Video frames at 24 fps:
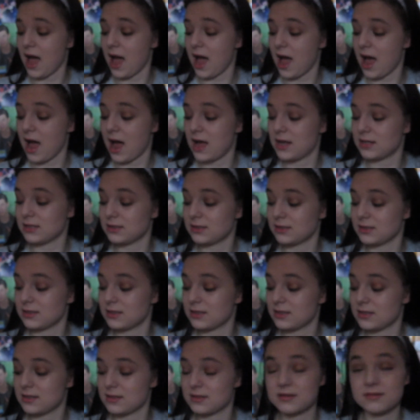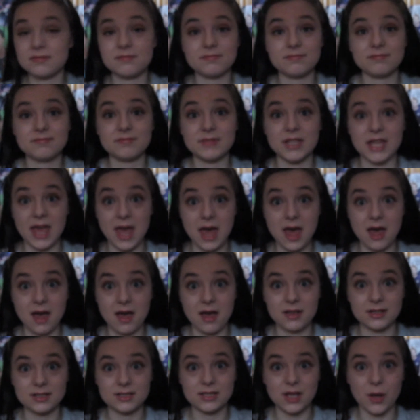and yeah,
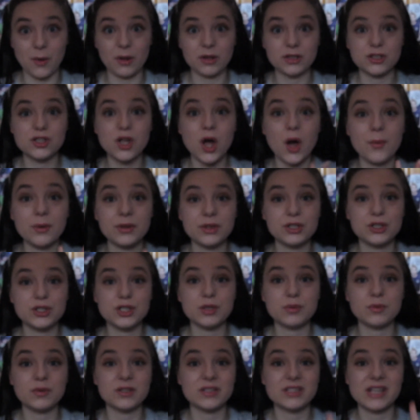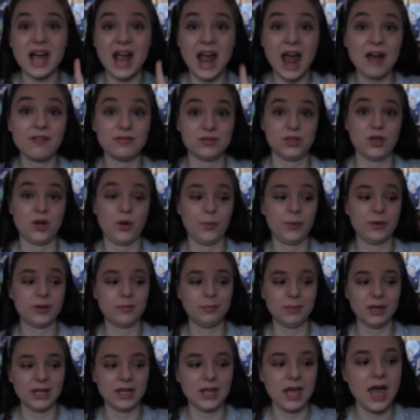so I'll start with the 2 books that I haven't got with
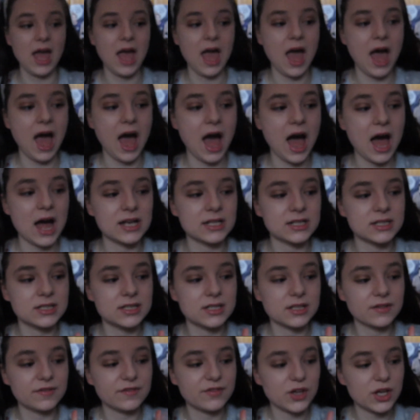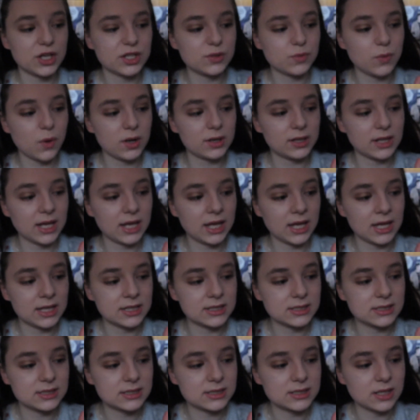me, and the first one
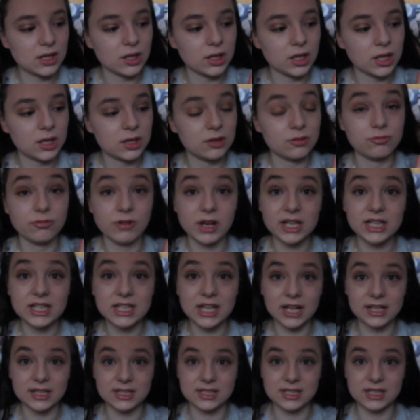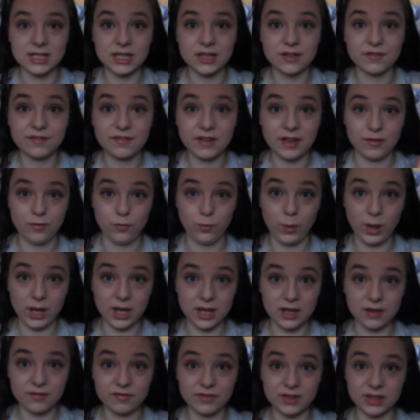is Rick Yancey, The Fifth
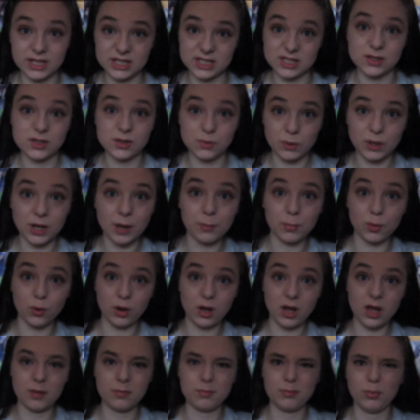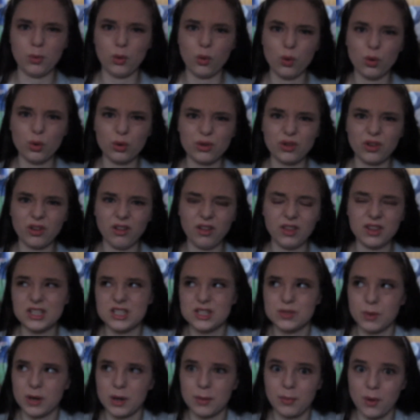Wave, and this is the one I bought. This is
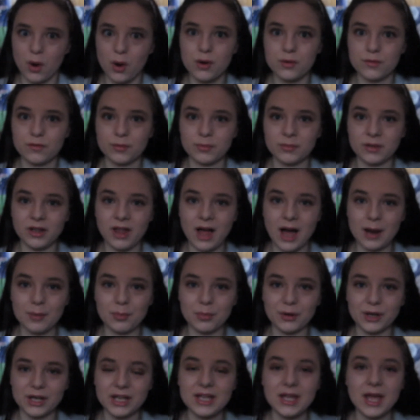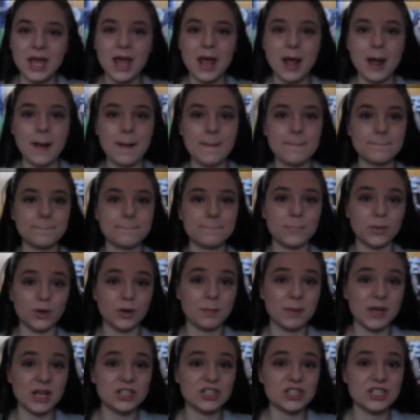the one I borrowed from the library. Put a
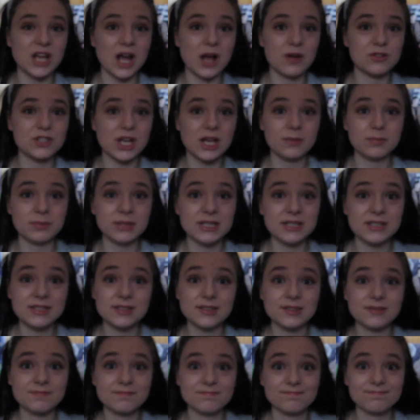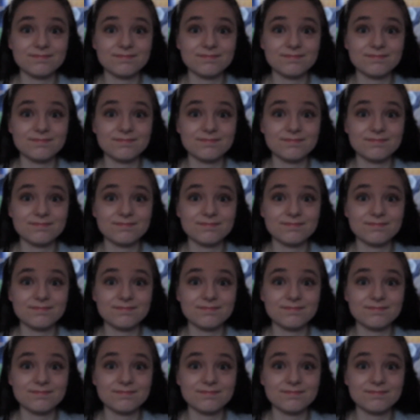picture down, Jade, please.